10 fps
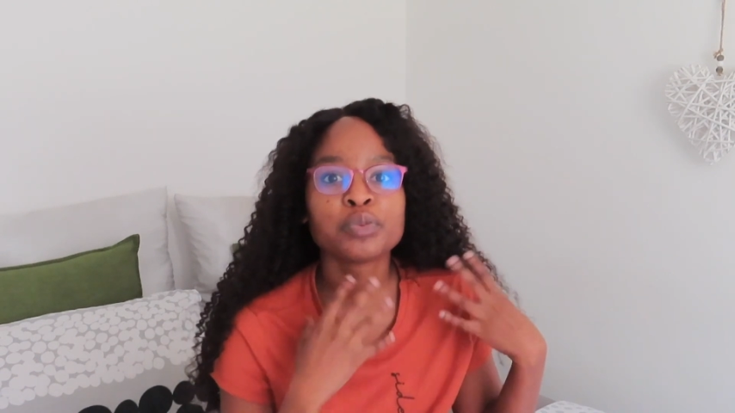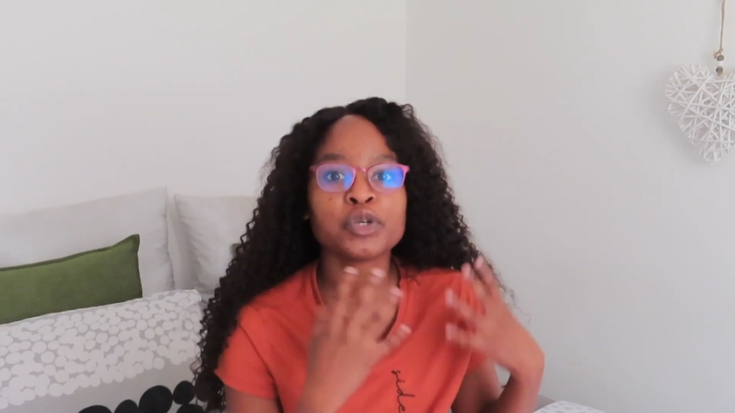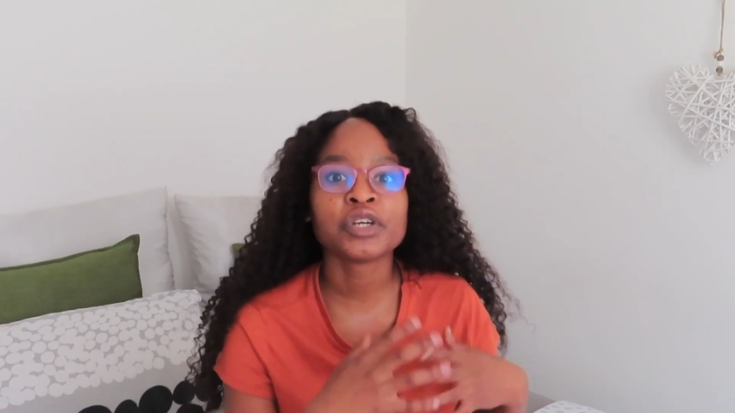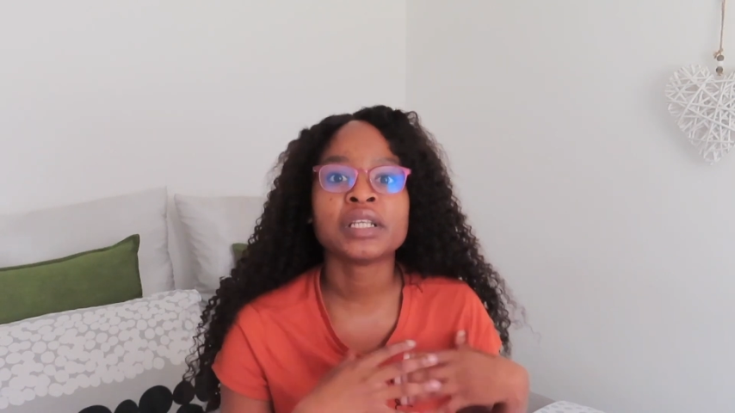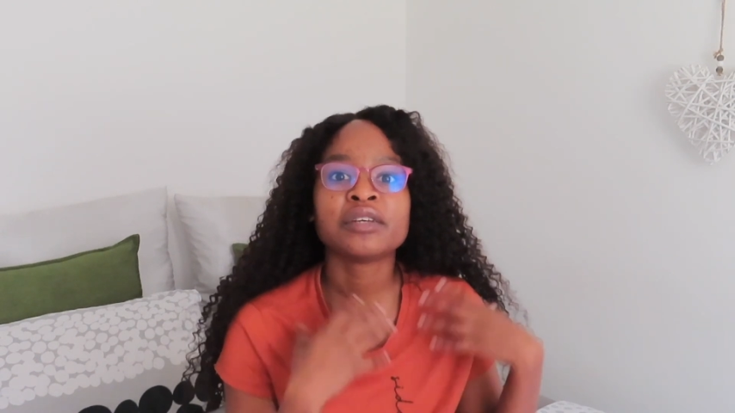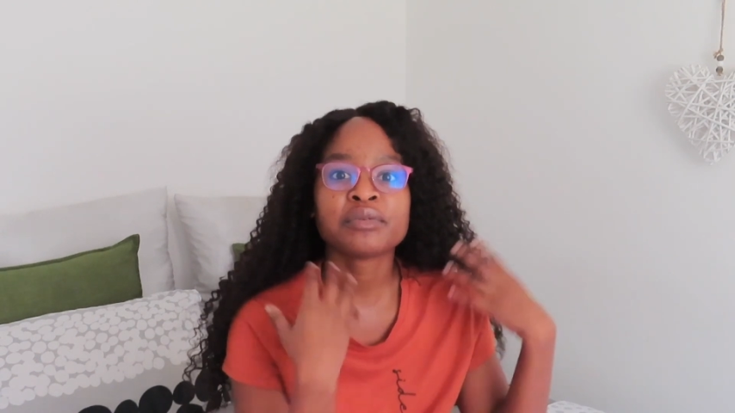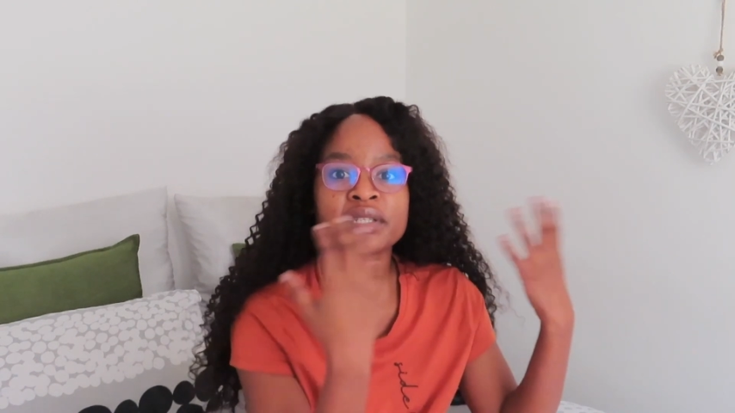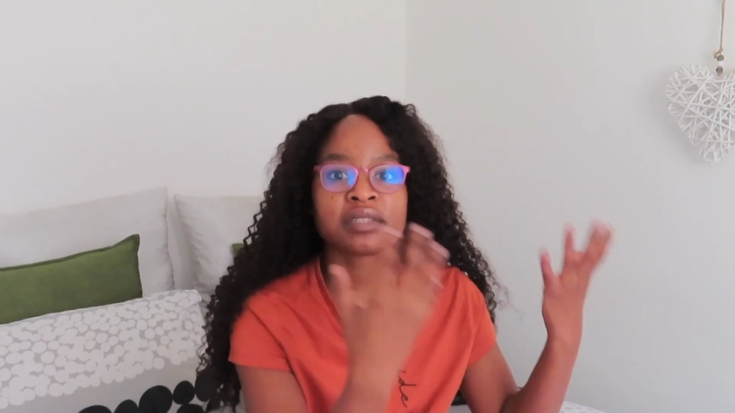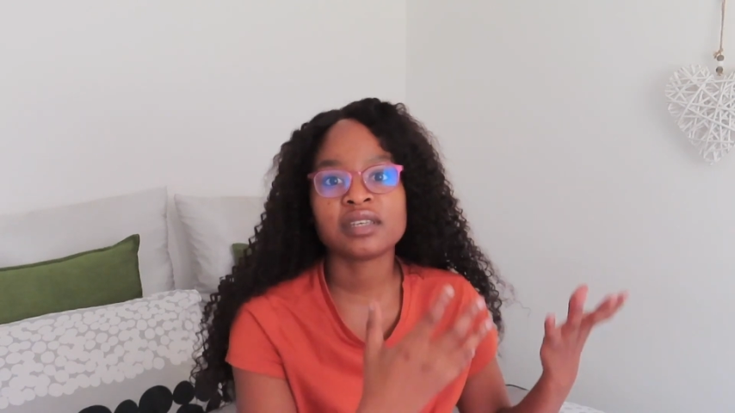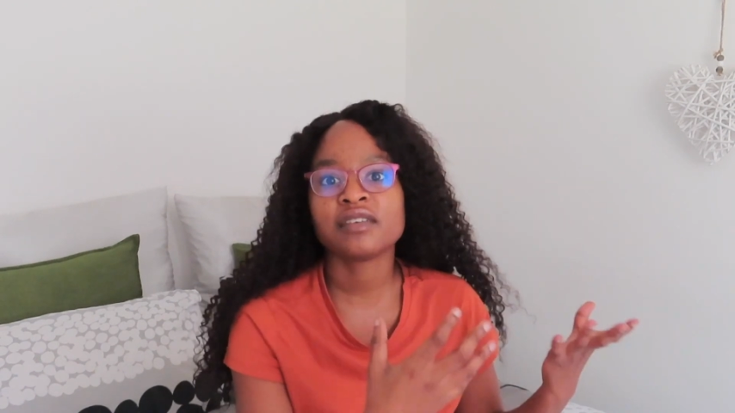purely
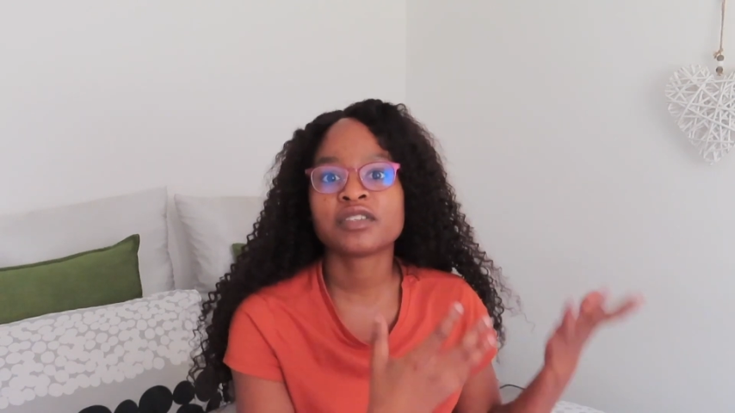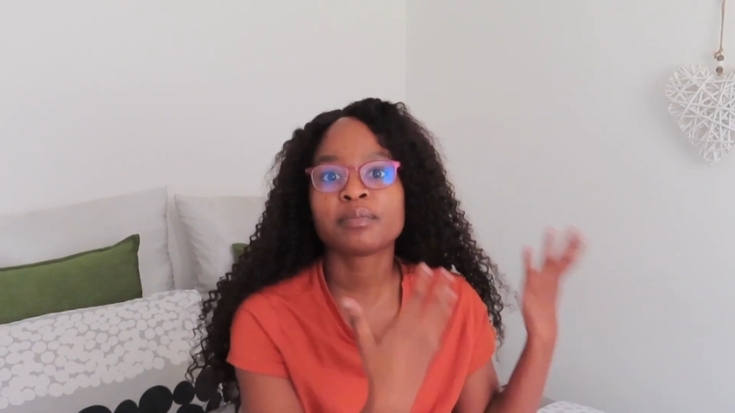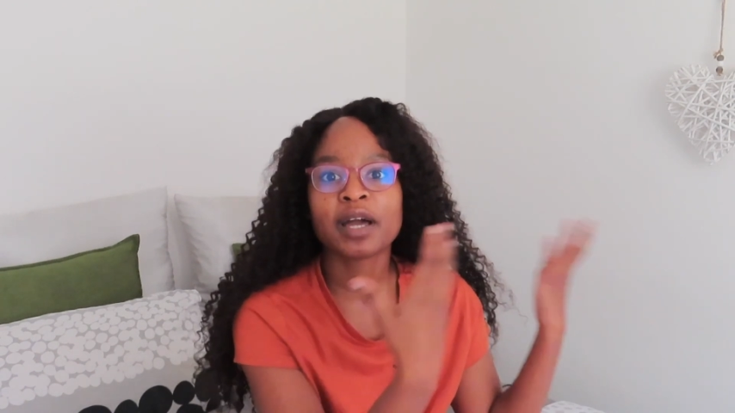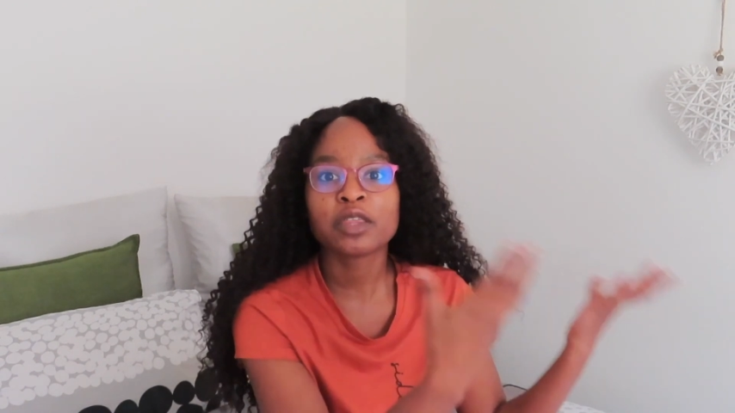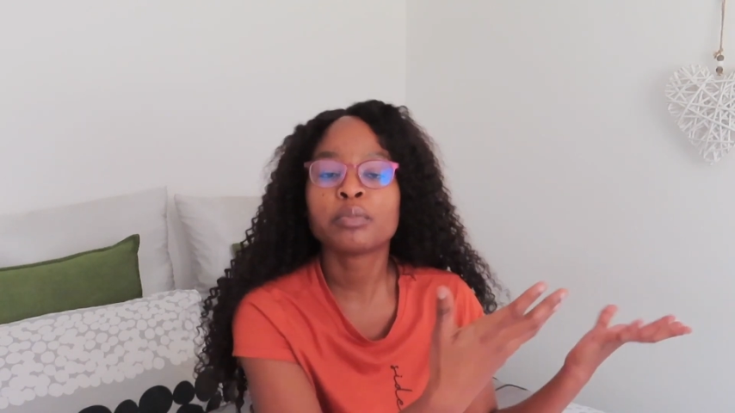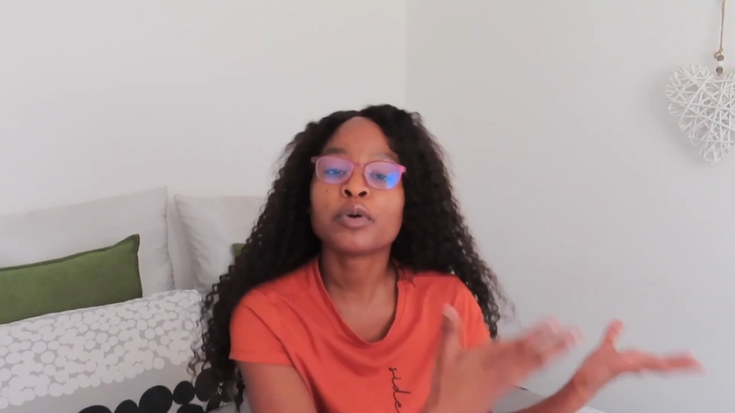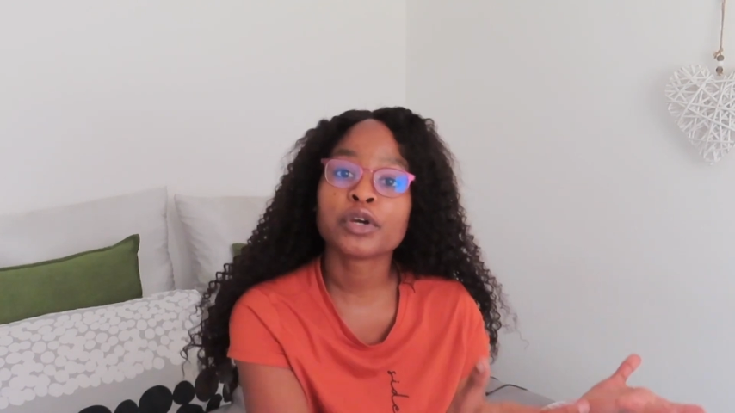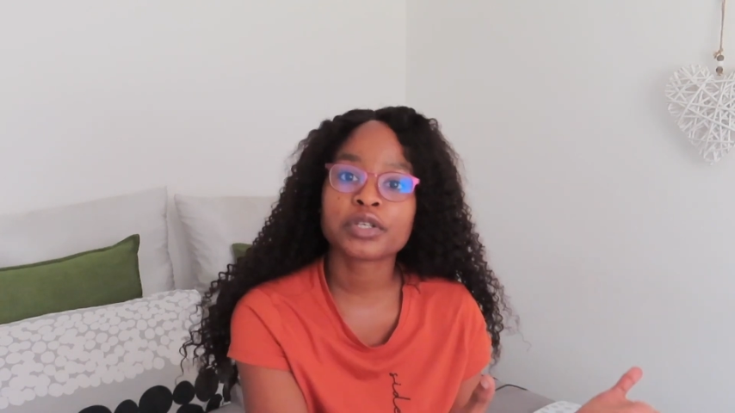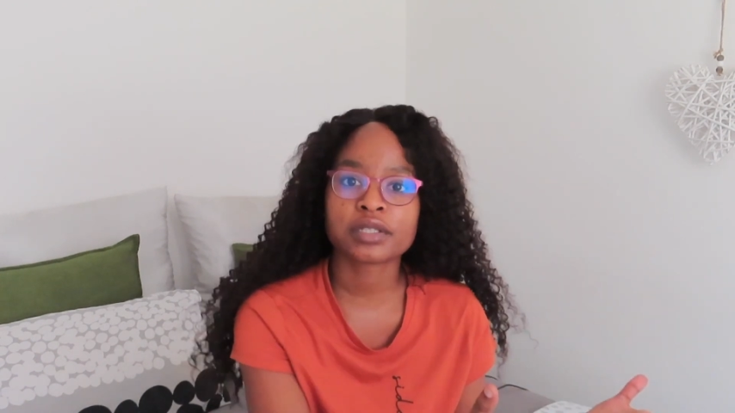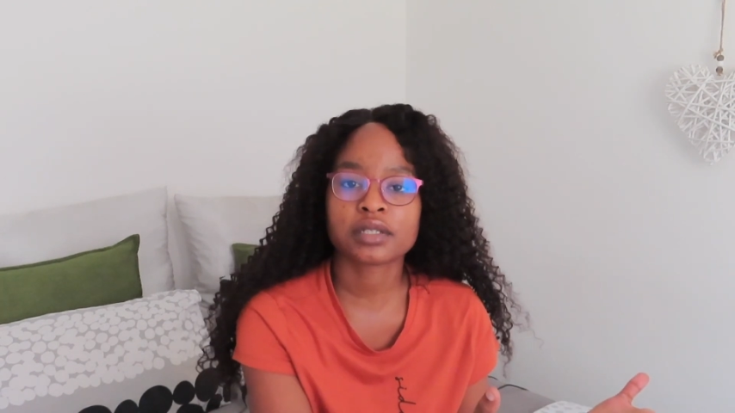received by the
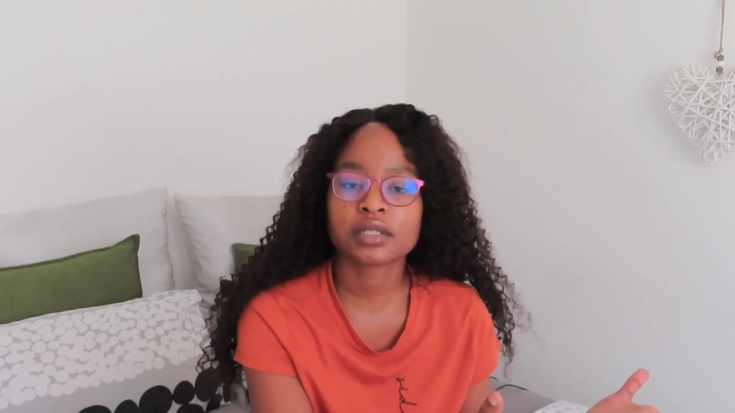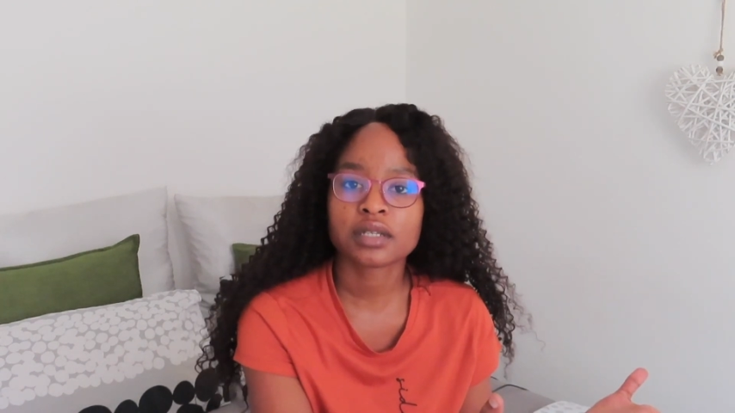person